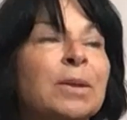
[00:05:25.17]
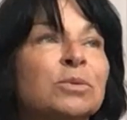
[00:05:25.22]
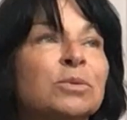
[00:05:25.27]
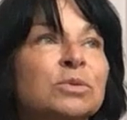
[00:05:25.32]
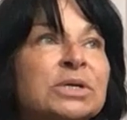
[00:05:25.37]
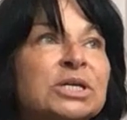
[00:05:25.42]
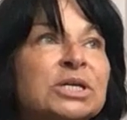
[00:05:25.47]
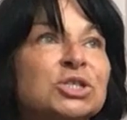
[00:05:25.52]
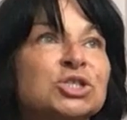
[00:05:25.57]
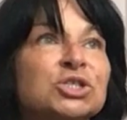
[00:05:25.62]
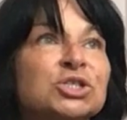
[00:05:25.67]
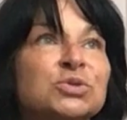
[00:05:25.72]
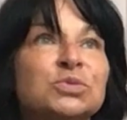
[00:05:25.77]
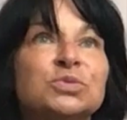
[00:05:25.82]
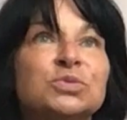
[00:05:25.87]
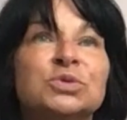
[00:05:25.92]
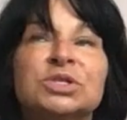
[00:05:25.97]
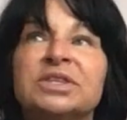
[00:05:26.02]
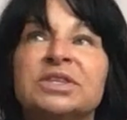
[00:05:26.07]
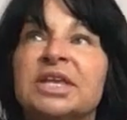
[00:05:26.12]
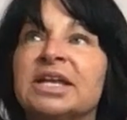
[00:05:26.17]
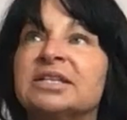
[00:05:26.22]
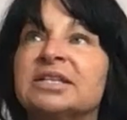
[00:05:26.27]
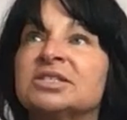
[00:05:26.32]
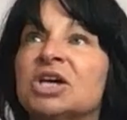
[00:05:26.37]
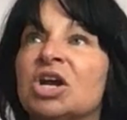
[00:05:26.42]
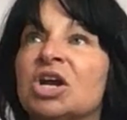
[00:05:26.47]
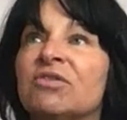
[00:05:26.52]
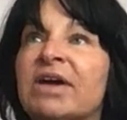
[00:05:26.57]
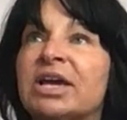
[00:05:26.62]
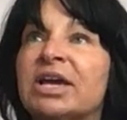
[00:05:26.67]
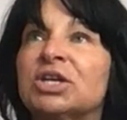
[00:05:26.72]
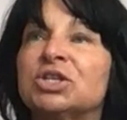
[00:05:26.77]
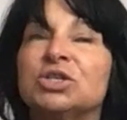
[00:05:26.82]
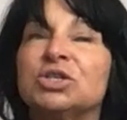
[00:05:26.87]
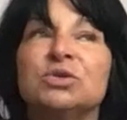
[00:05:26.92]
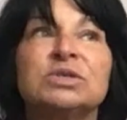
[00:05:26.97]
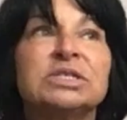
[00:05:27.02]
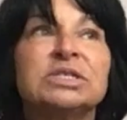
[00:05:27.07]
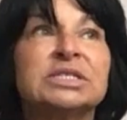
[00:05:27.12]
which would then direct
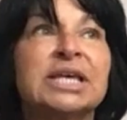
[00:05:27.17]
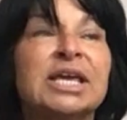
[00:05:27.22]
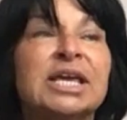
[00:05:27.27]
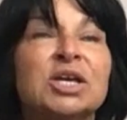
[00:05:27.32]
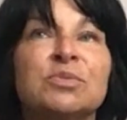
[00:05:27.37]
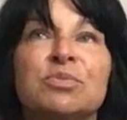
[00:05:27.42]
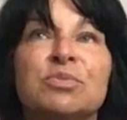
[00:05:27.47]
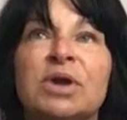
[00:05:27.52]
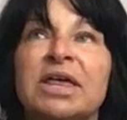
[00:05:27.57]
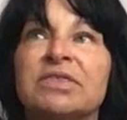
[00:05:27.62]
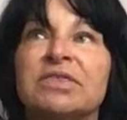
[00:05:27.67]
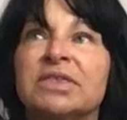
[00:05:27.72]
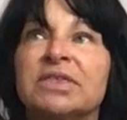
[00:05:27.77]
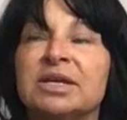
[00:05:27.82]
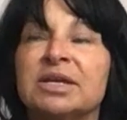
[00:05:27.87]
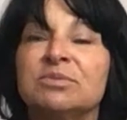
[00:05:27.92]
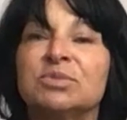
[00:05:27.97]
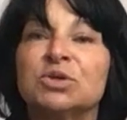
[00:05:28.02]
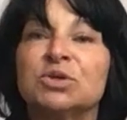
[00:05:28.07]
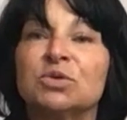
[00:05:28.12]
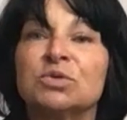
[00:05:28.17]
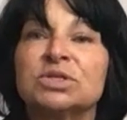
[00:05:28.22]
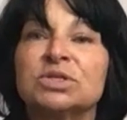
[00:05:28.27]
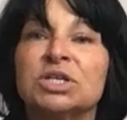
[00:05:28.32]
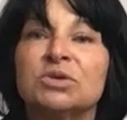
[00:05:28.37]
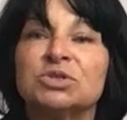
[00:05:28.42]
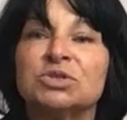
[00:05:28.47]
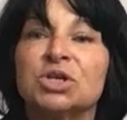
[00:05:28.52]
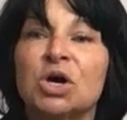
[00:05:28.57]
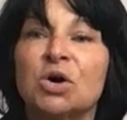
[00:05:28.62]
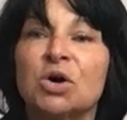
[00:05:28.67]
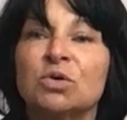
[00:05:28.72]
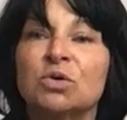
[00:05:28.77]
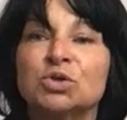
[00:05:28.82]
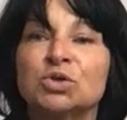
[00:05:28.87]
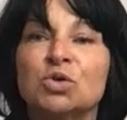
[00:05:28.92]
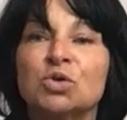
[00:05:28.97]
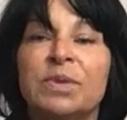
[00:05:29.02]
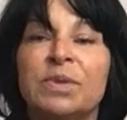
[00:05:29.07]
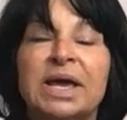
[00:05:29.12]
you to take a breath in, but also to hold
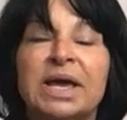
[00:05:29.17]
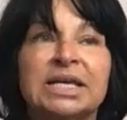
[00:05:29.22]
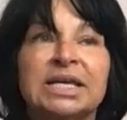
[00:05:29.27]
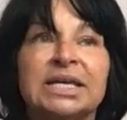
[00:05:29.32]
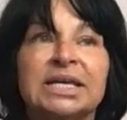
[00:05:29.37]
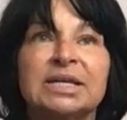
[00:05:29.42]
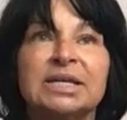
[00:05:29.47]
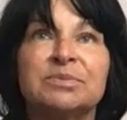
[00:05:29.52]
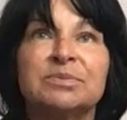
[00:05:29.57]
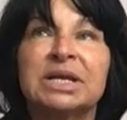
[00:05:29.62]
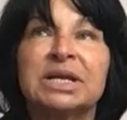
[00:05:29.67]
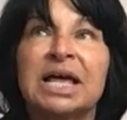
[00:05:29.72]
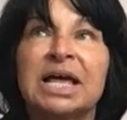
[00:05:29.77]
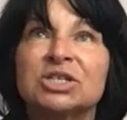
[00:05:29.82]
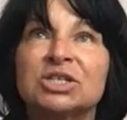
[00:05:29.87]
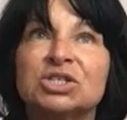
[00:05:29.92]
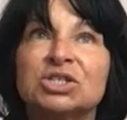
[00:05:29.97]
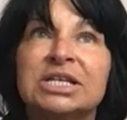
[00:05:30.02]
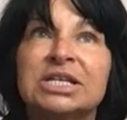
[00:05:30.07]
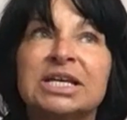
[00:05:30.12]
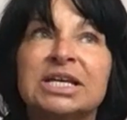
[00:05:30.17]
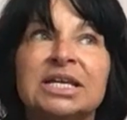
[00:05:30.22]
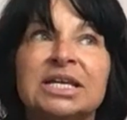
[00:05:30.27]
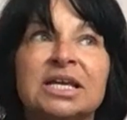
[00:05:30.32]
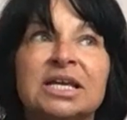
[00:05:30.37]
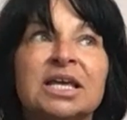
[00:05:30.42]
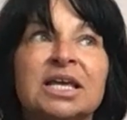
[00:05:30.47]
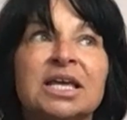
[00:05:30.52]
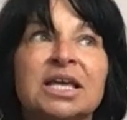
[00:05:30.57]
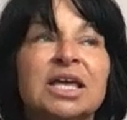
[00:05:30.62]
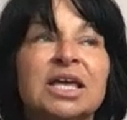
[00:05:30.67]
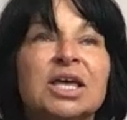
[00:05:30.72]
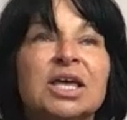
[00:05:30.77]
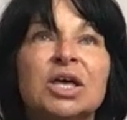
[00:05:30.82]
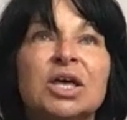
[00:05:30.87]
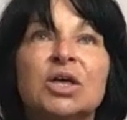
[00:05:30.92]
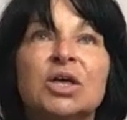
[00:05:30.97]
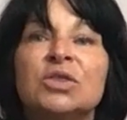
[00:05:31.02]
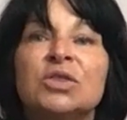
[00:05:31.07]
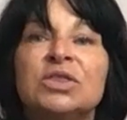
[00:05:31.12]
your belly in. But actually,
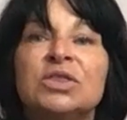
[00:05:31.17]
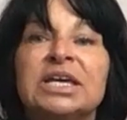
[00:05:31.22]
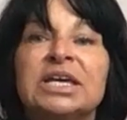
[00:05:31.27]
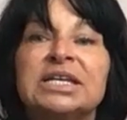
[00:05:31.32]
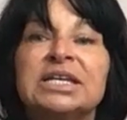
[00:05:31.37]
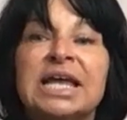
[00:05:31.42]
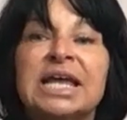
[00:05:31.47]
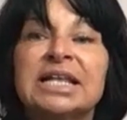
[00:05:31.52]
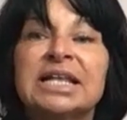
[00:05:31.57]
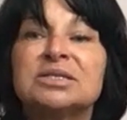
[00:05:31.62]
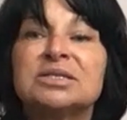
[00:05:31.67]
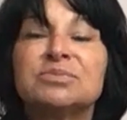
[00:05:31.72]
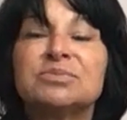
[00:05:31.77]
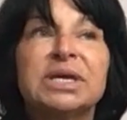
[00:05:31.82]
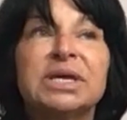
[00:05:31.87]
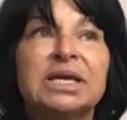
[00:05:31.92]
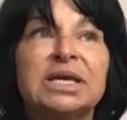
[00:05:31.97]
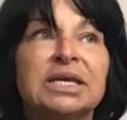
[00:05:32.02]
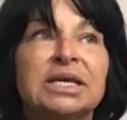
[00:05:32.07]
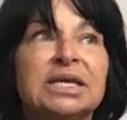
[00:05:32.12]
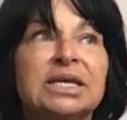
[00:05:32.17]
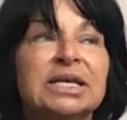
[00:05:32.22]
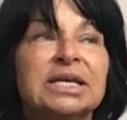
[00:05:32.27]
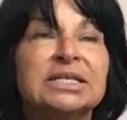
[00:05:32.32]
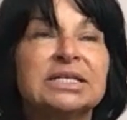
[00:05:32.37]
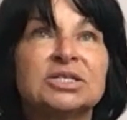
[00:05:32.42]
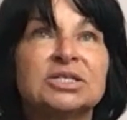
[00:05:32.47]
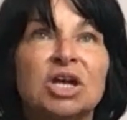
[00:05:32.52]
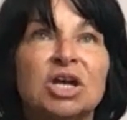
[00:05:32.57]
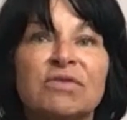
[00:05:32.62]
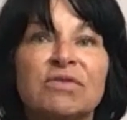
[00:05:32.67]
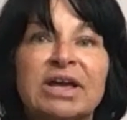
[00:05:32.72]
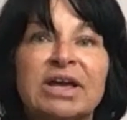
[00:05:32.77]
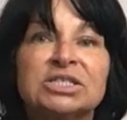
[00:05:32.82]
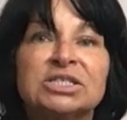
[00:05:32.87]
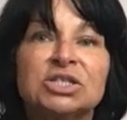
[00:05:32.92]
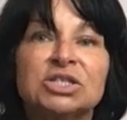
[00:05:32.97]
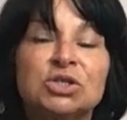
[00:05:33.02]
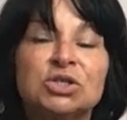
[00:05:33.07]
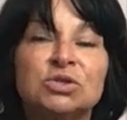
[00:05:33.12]
the anatomy is
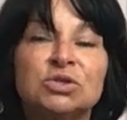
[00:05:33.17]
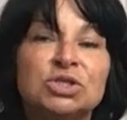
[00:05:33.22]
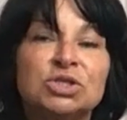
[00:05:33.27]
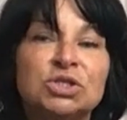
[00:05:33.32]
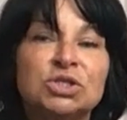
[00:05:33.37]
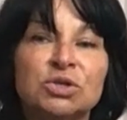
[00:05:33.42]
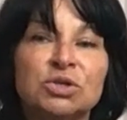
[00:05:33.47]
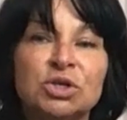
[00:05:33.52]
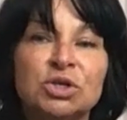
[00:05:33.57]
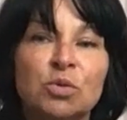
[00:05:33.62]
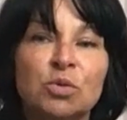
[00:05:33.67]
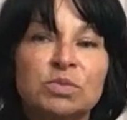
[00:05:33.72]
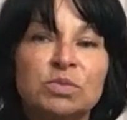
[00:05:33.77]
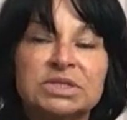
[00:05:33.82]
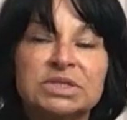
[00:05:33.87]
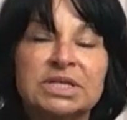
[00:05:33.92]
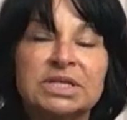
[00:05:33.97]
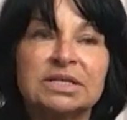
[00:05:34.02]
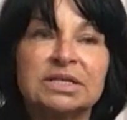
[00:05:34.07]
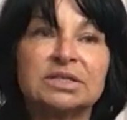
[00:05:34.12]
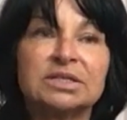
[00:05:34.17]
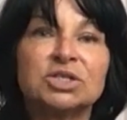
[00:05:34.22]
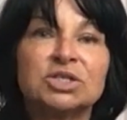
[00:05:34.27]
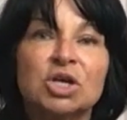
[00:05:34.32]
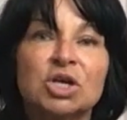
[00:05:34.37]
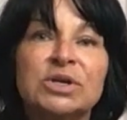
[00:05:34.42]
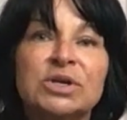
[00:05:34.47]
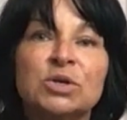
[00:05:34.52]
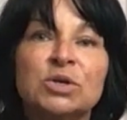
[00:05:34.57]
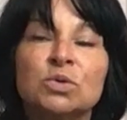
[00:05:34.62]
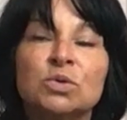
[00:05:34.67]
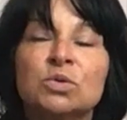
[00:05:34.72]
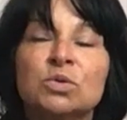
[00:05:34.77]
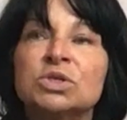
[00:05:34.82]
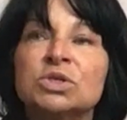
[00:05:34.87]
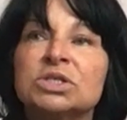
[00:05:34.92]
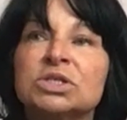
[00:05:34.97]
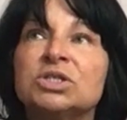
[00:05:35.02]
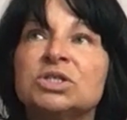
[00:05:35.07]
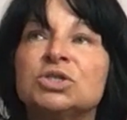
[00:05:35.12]
directing you to do the opposite. So in
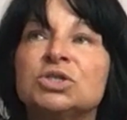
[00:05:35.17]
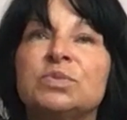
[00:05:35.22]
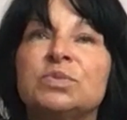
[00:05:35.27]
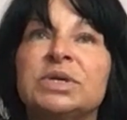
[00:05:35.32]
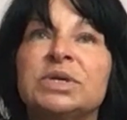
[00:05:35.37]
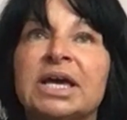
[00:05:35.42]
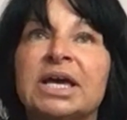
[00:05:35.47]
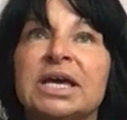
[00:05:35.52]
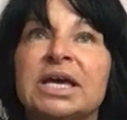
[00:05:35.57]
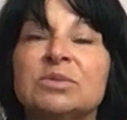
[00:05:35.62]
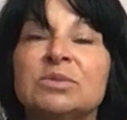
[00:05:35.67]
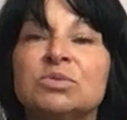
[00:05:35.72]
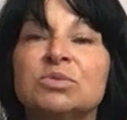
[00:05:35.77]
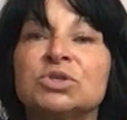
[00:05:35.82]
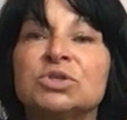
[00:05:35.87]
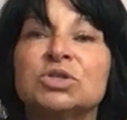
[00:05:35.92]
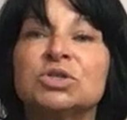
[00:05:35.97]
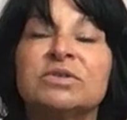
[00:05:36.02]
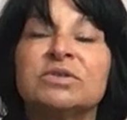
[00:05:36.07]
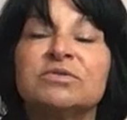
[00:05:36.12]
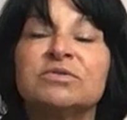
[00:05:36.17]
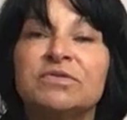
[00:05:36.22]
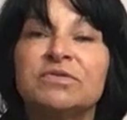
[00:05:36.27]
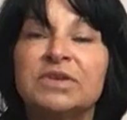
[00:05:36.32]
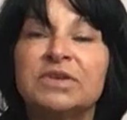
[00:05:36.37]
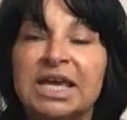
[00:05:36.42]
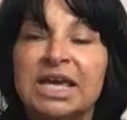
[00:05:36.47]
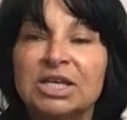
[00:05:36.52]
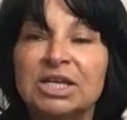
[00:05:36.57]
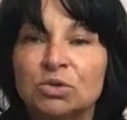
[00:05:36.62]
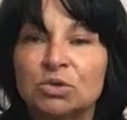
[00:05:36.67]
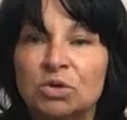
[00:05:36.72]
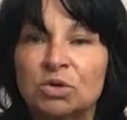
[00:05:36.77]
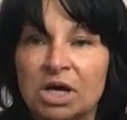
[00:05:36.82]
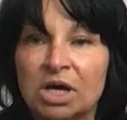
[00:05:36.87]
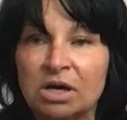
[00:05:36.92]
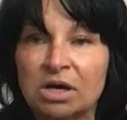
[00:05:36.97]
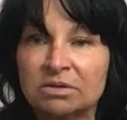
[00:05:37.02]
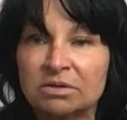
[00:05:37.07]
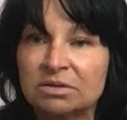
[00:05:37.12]
order to be able to inflate your
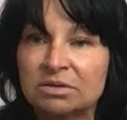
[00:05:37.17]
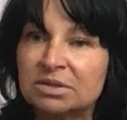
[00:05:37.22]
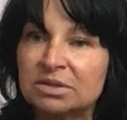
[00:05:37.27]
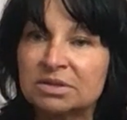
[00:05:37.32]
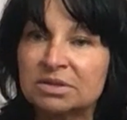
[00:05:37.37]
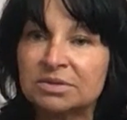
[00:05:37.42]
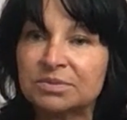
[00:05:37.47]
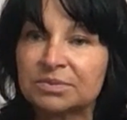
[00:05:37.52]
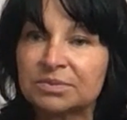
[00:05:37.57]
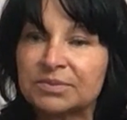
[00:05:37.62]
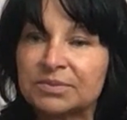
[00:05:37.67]
lungs,